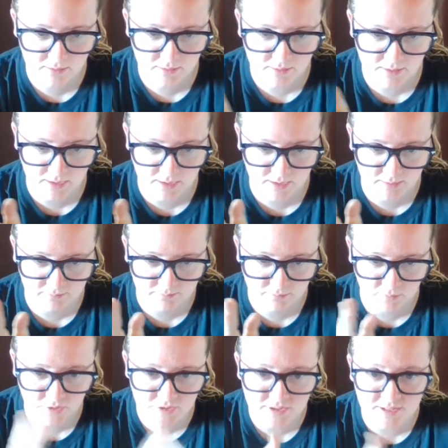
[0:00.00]
when
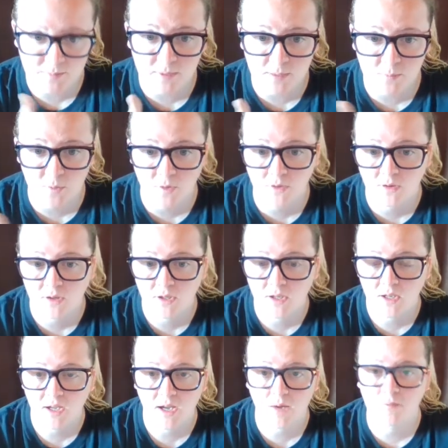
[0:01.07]
you see people
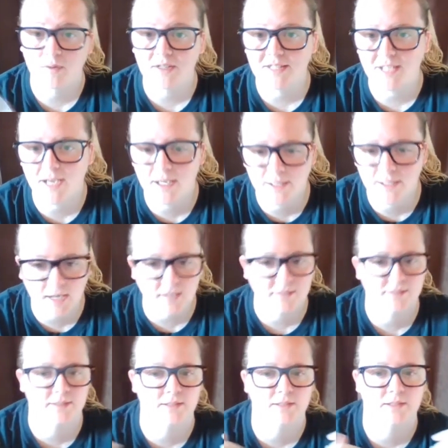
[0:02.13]
having like tanning
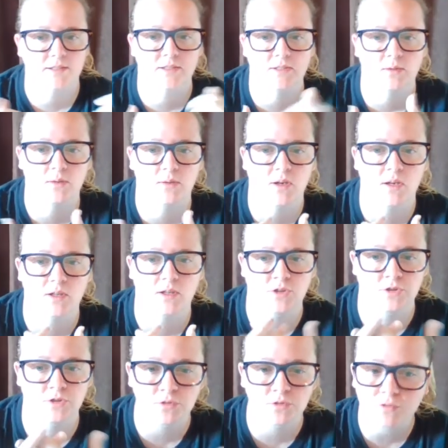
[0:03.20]
accidents,
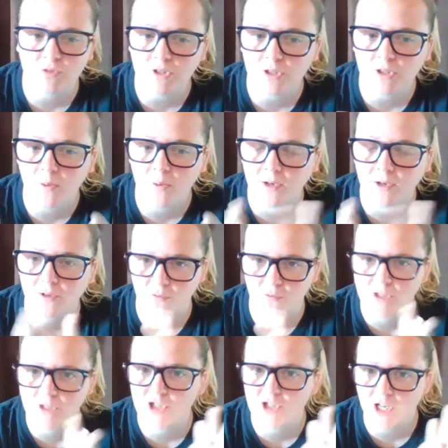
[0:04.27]
you really want to
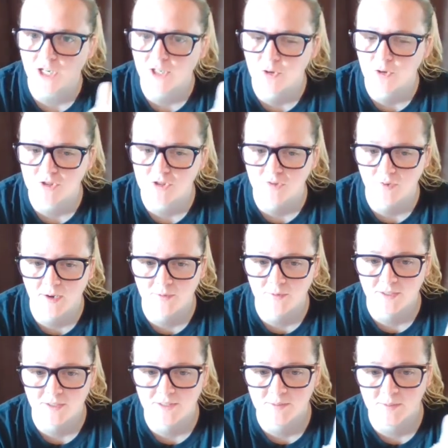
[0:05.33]
recheck your
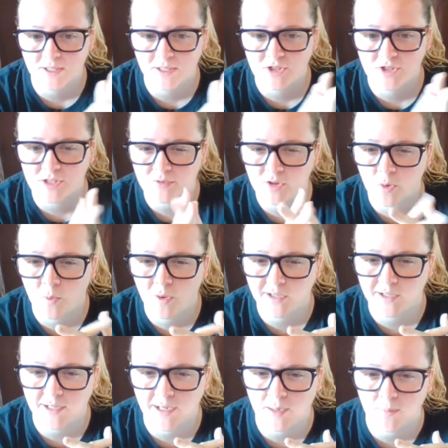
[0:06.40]
surroundings because you never know what
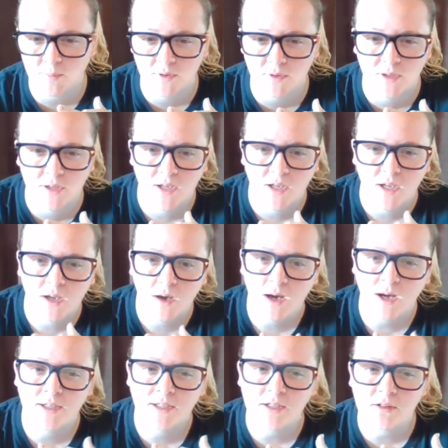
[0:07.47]
can happen.
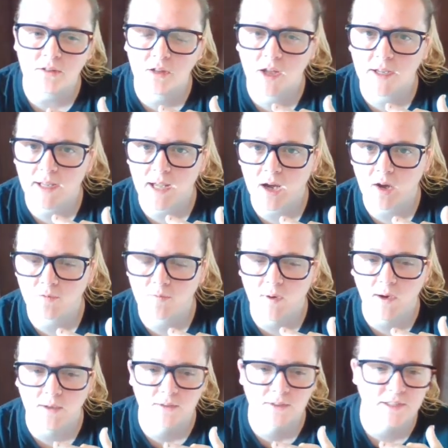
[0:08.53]
I didn't like how
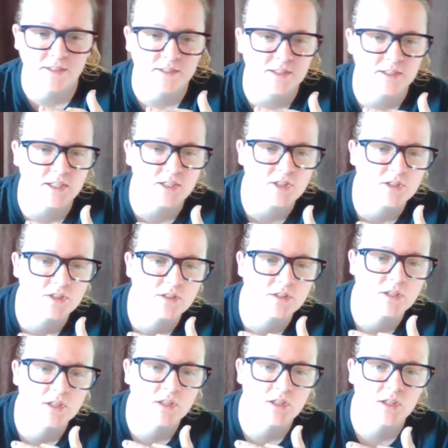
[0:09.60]
Final Destination,
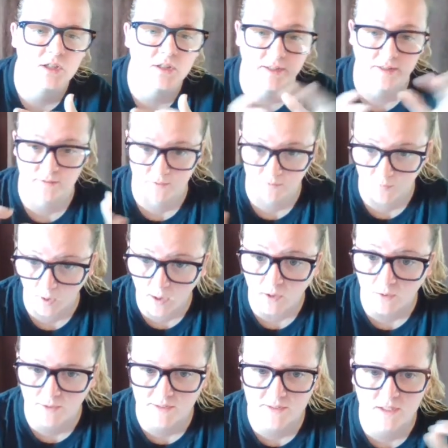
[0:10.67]
like the
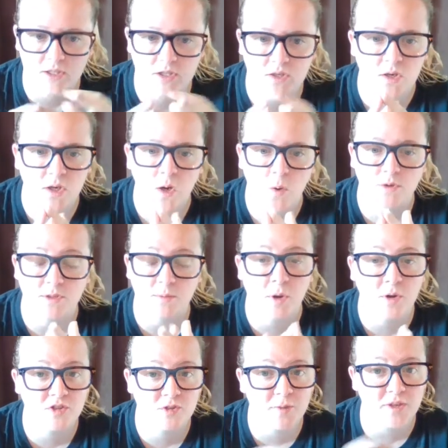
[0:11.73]
Final Destination, was
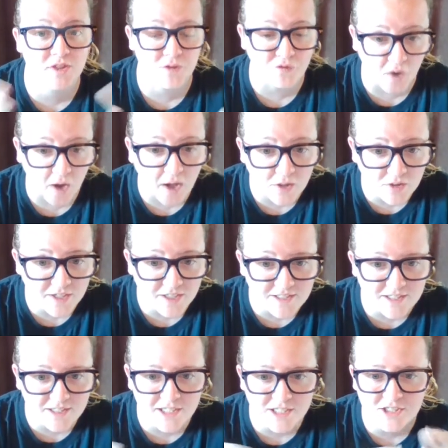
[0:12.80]
supposed to be the Final
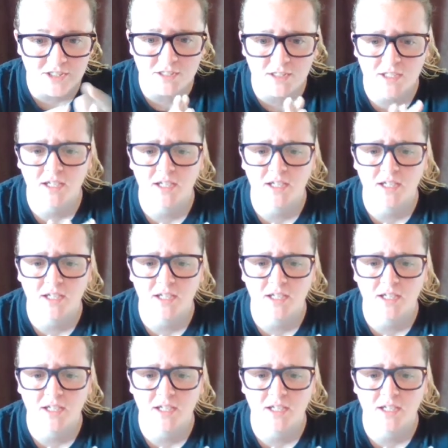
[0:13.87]
Destination,